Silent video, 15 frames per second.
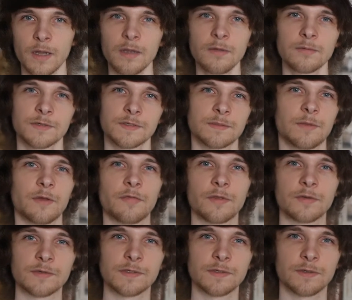I was among
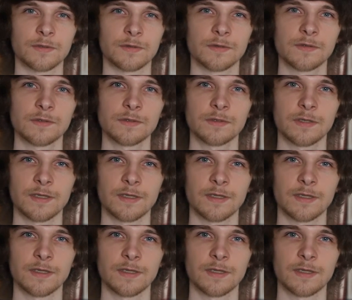those students,